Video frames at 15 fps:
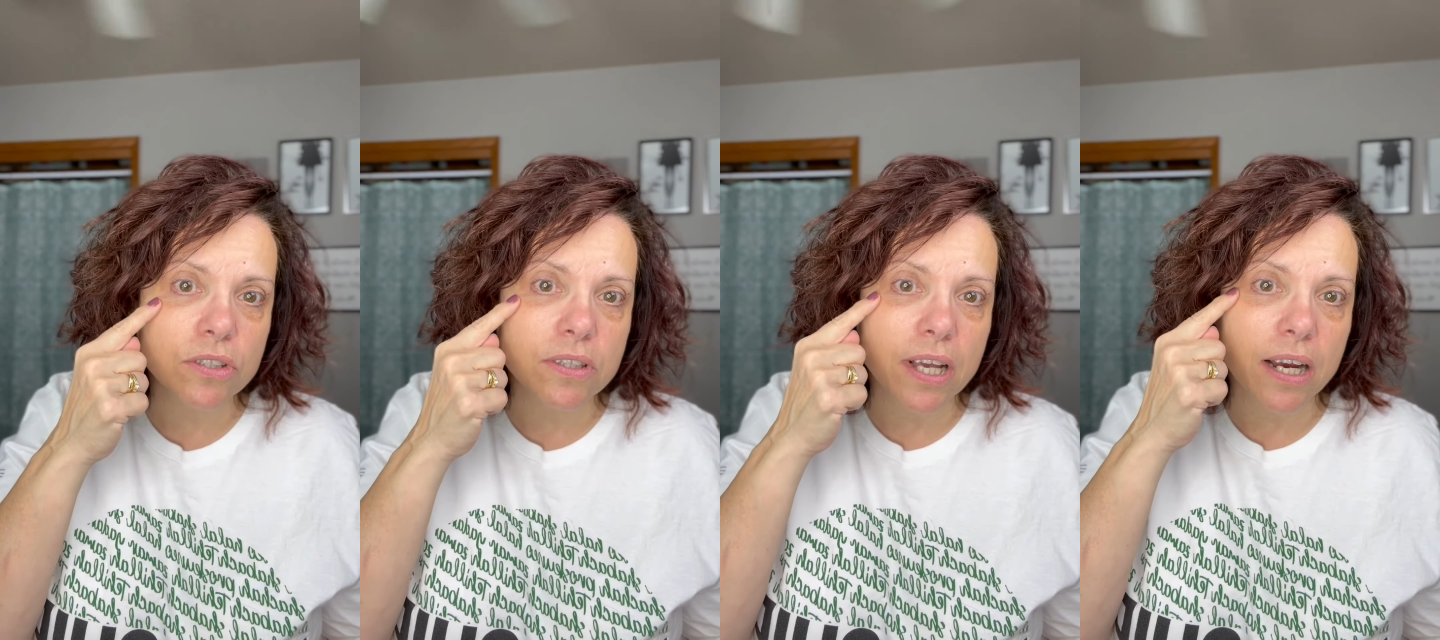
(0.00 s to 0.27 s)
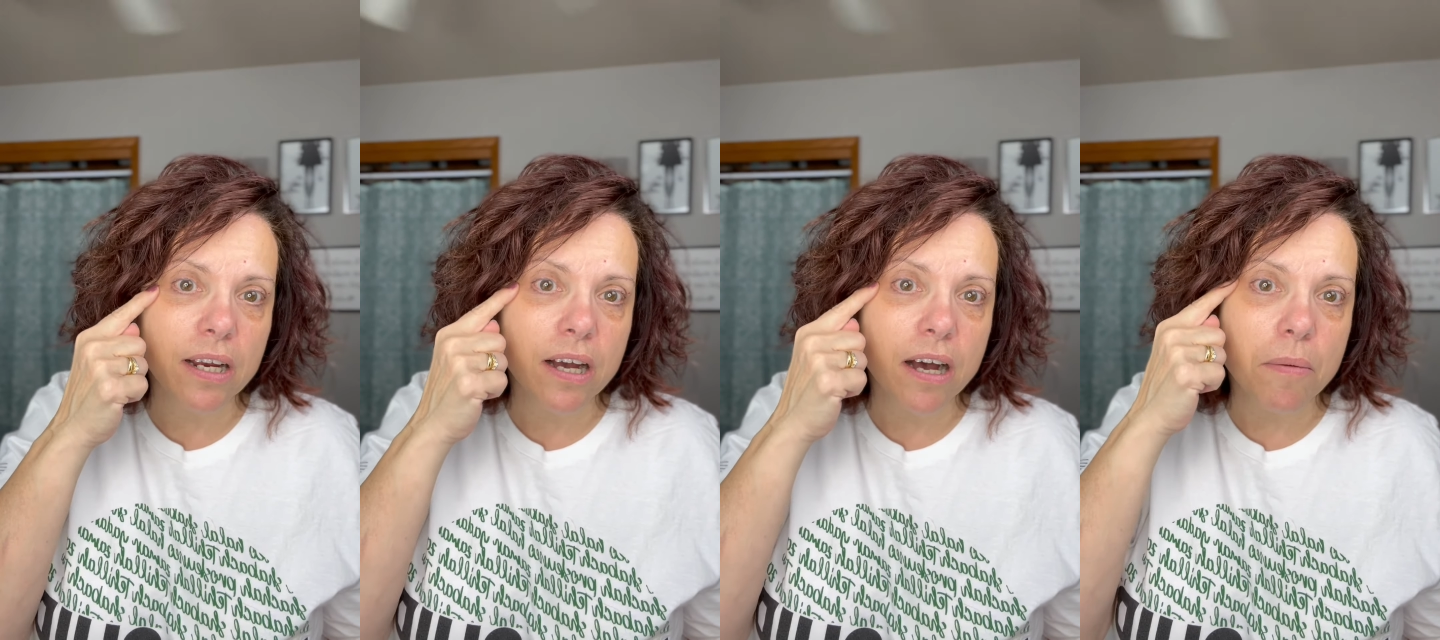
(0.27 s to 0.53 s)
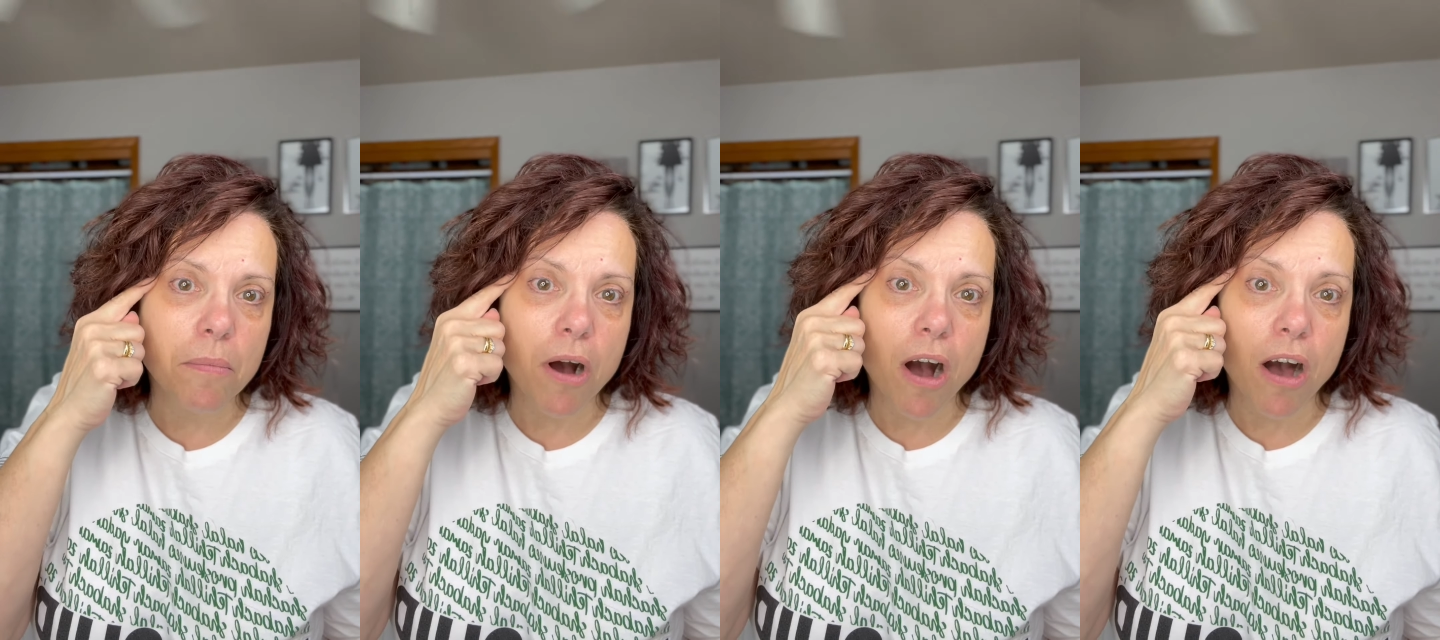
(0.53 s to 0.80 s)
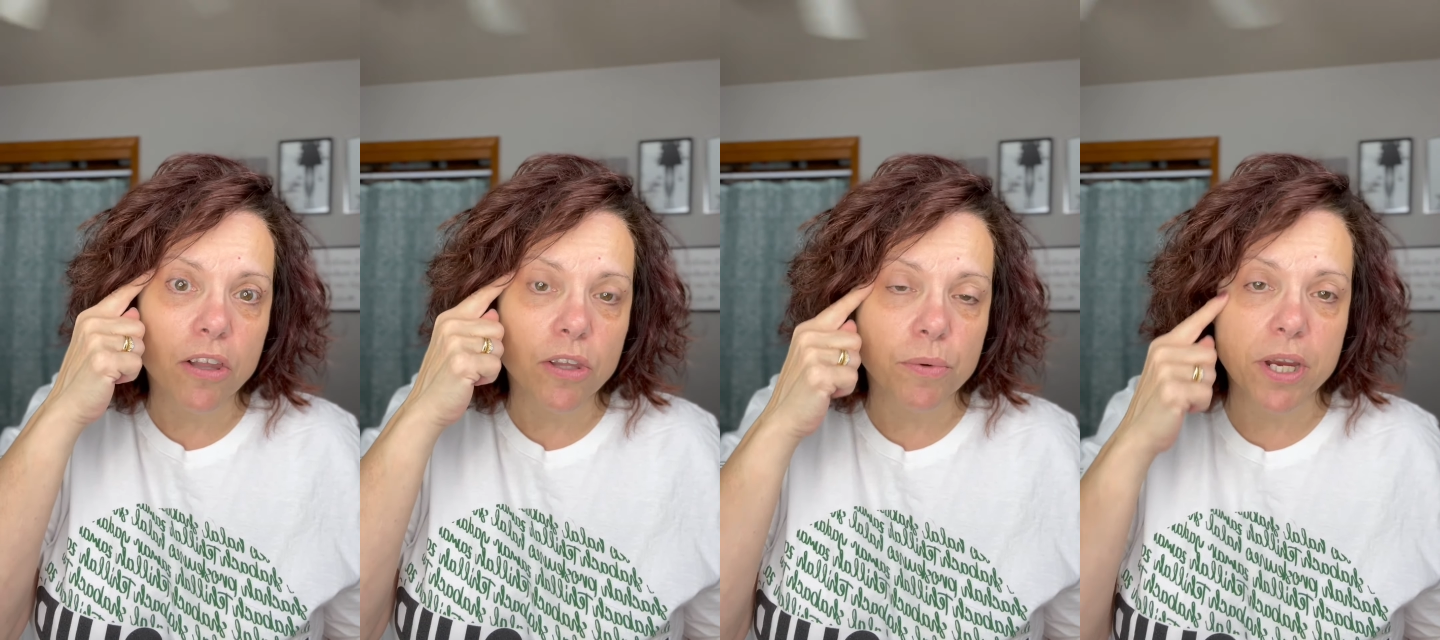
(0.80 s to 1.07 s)
that come
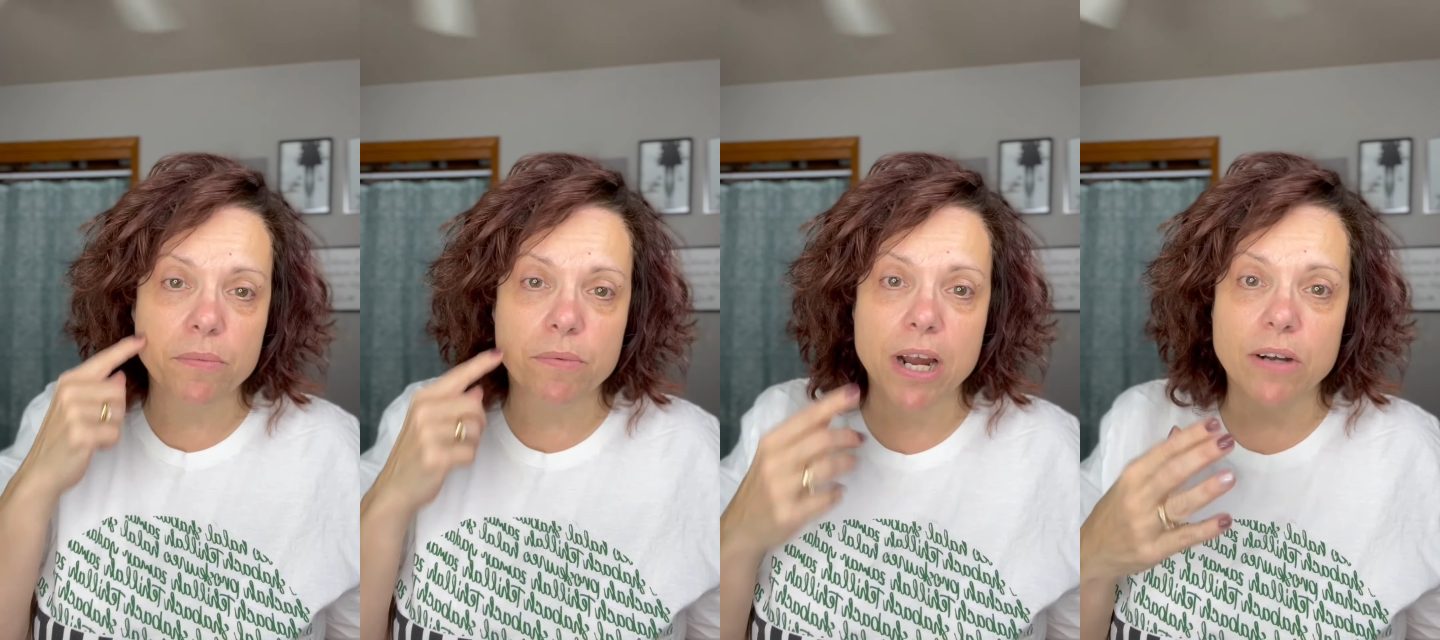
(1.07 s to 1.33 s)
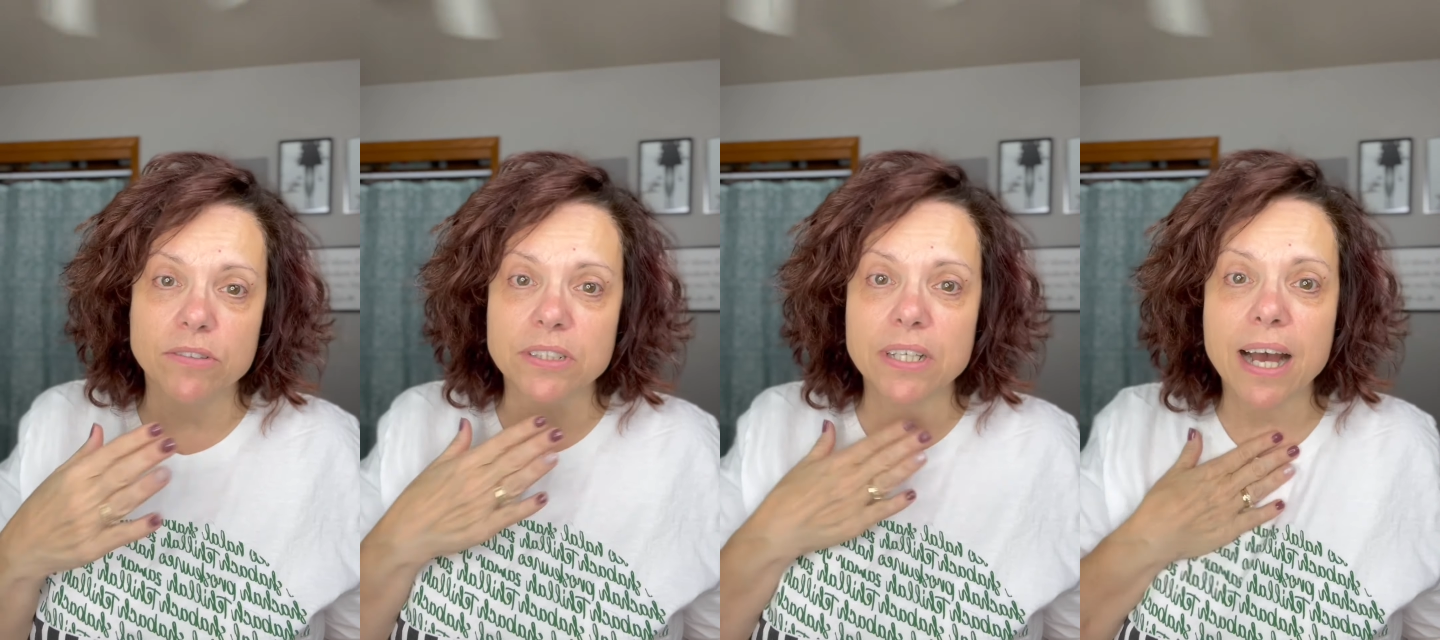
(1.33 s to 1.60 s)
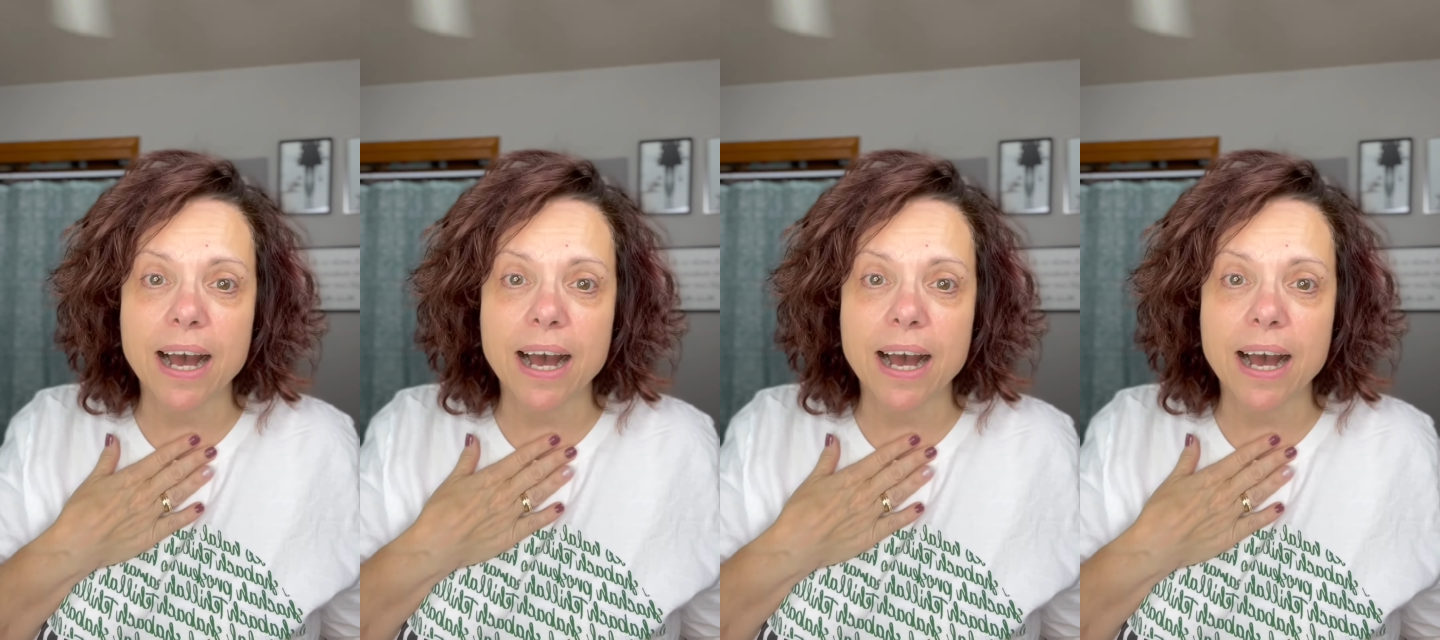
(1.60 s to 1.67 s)
all the way around.